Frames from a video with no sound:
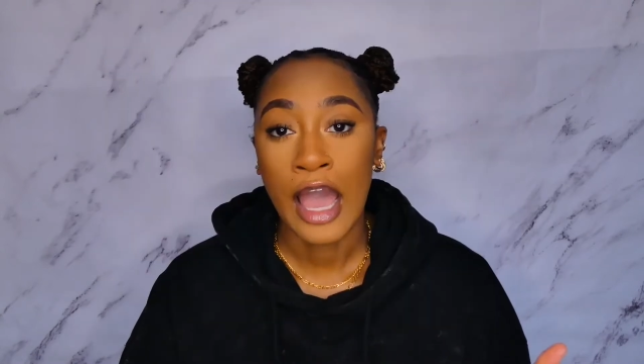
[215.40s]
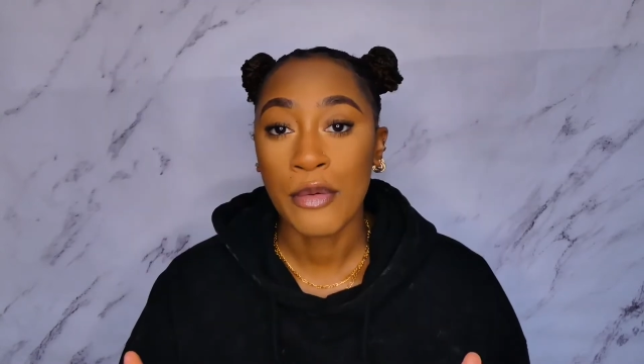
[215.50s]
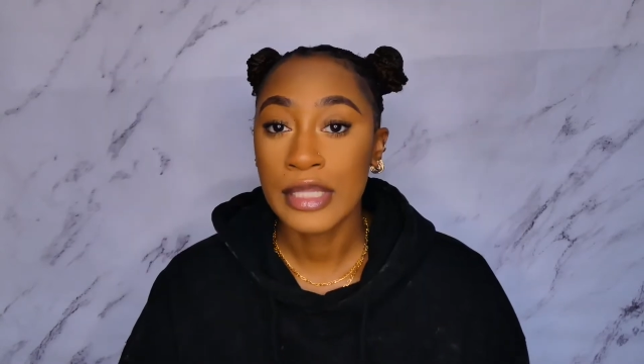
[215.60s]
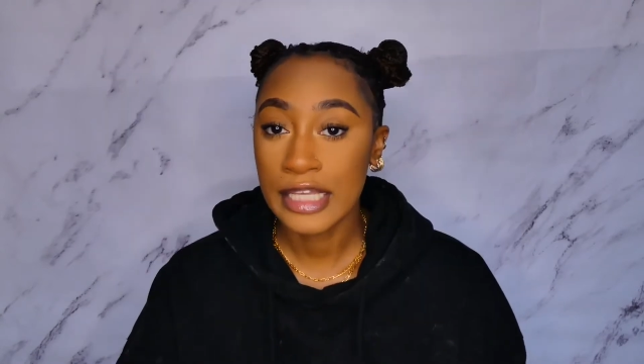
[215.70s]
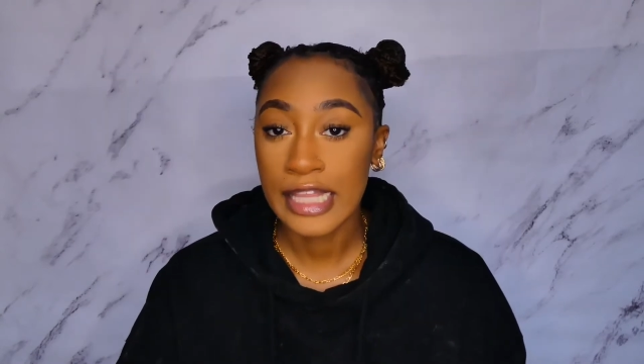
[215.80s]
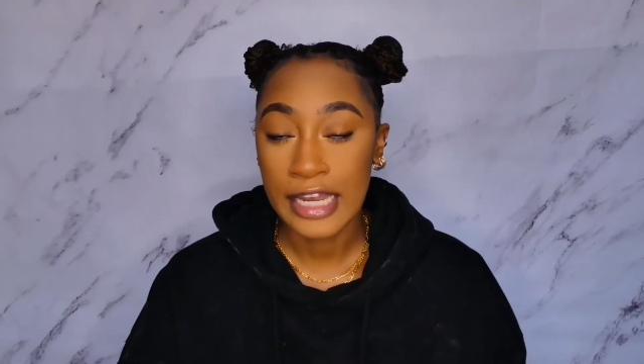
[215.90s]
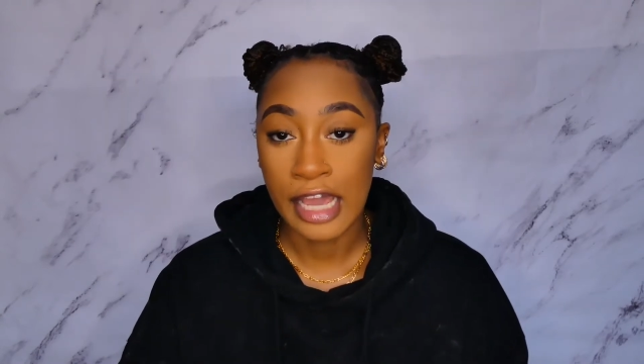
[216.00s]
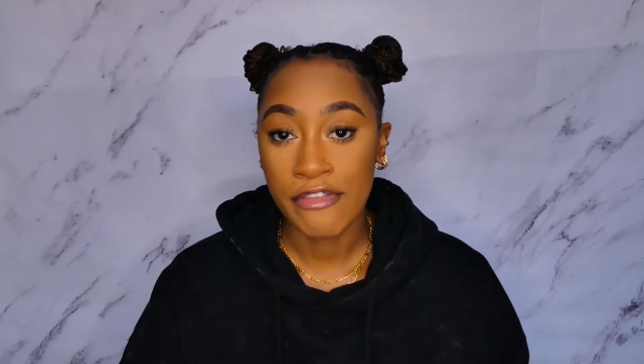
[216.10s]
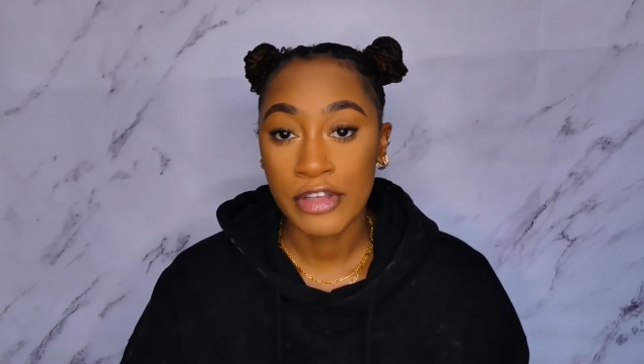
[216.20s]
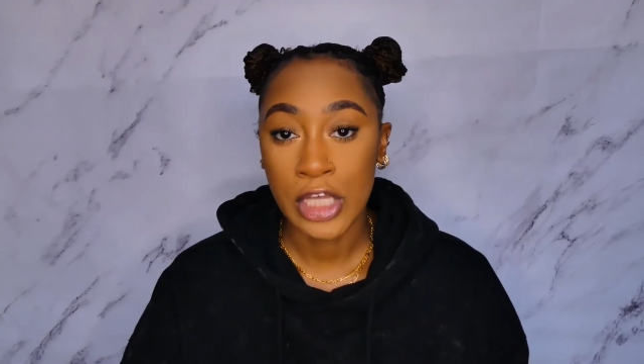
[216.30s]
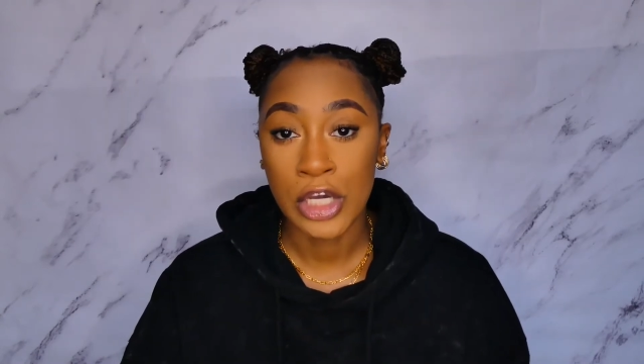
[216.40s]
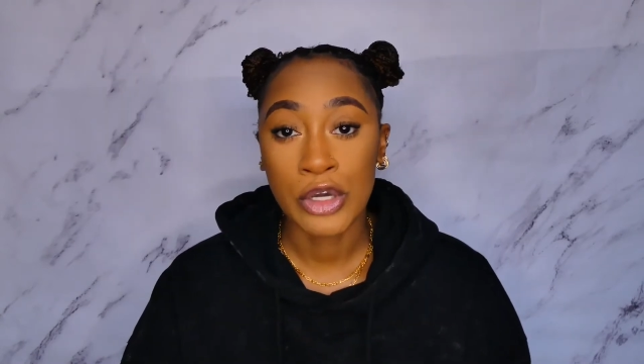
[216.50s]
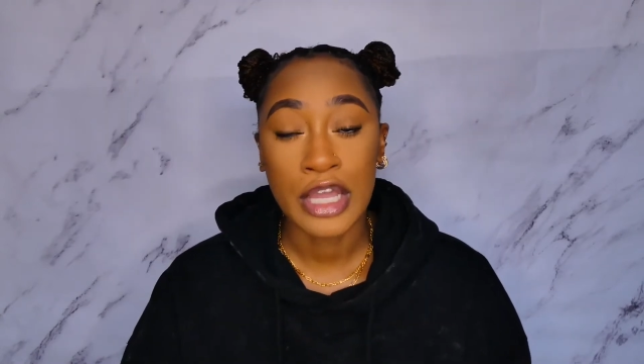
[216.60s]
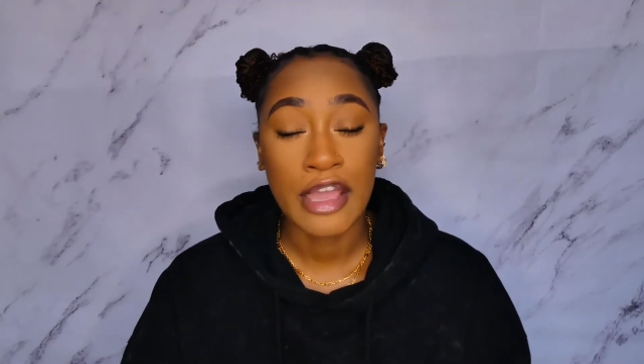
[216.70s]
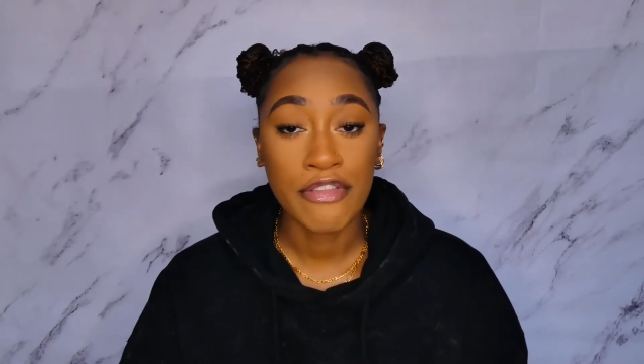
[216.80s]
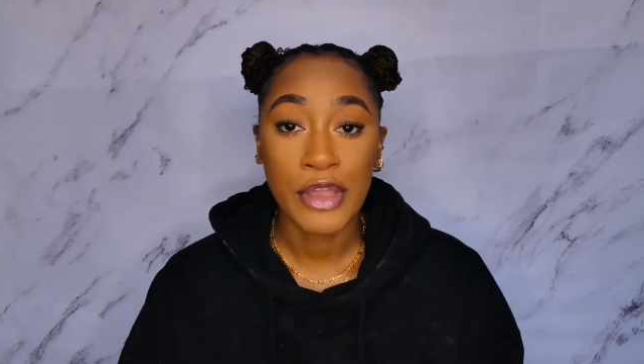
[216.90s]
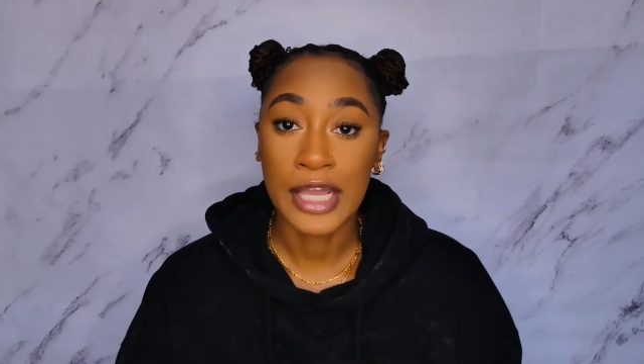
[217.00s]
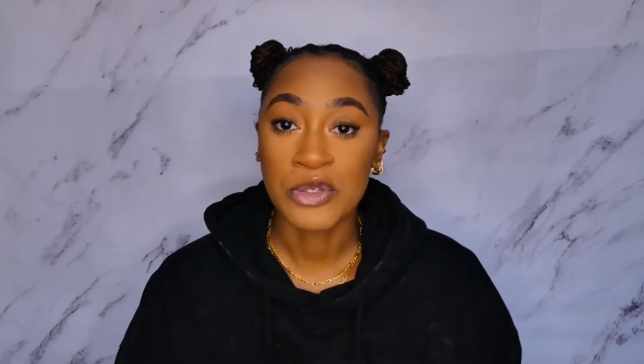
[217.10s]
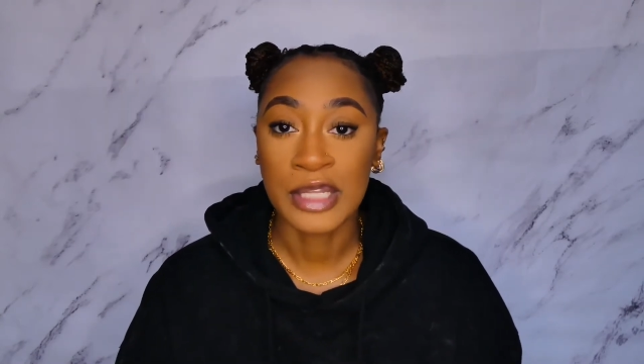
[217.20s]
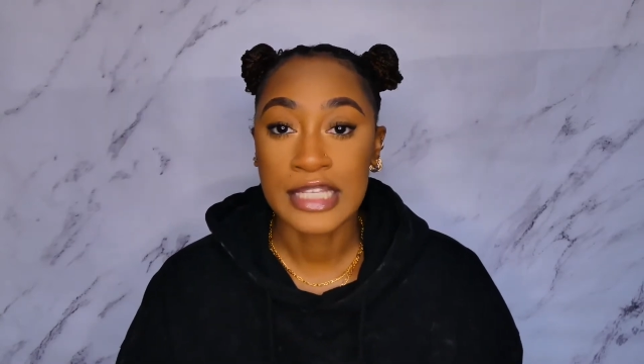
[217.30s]
will link that down below if you
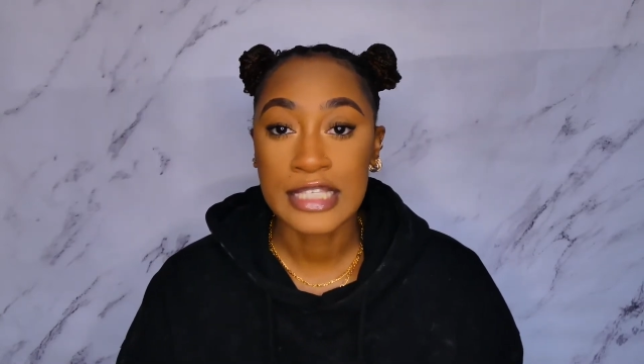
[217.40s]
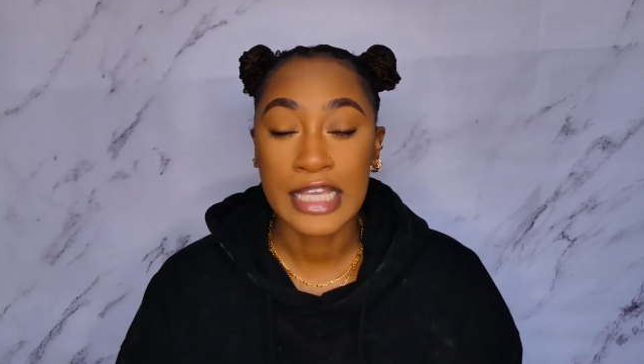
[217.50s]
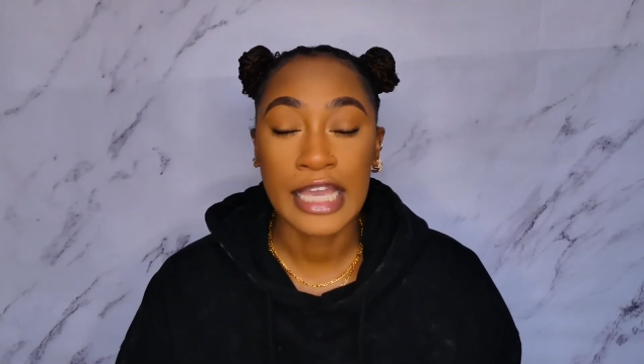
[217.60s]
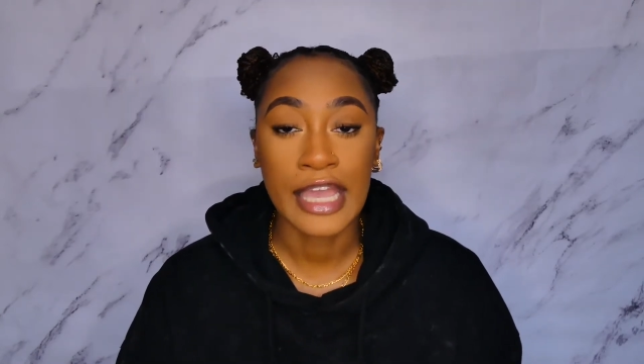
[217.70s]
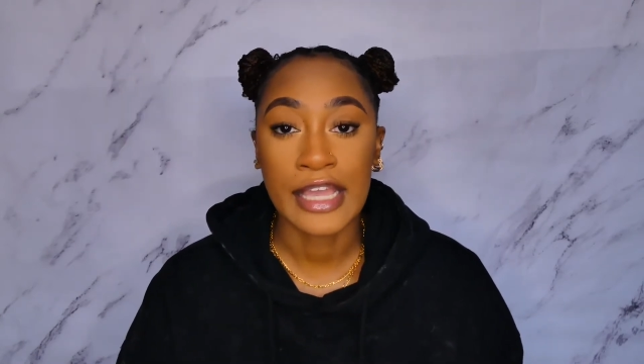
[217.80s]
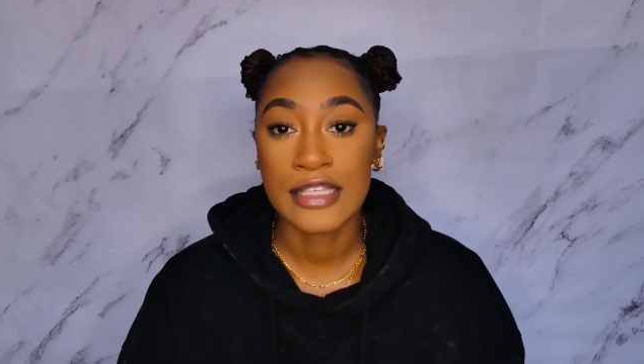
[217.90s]
guys want to see.